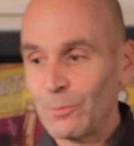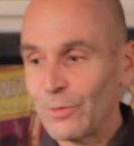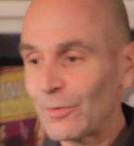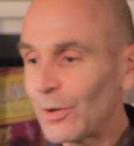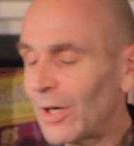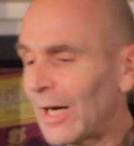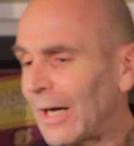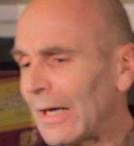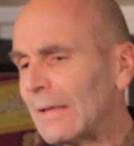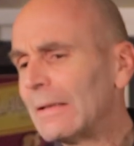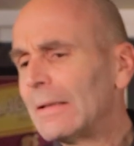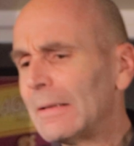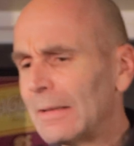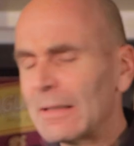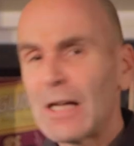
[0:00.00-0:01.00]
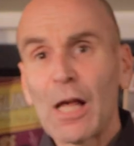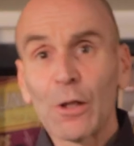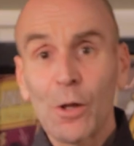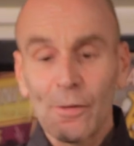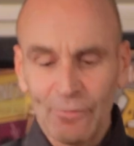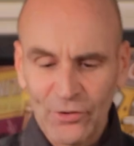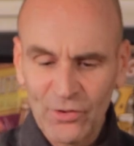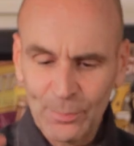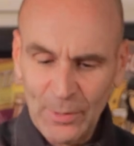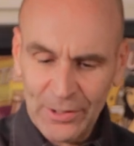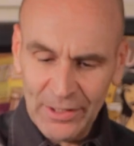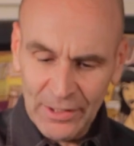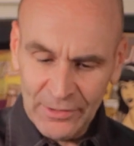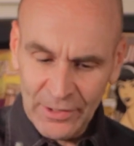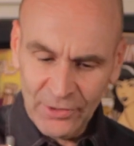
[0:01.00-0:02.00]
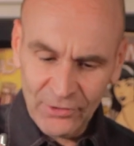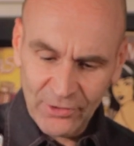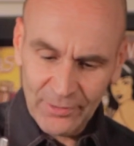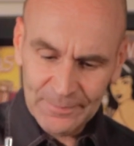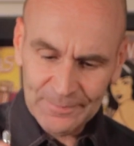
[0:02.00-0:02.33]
We've got a lot of spirit in this.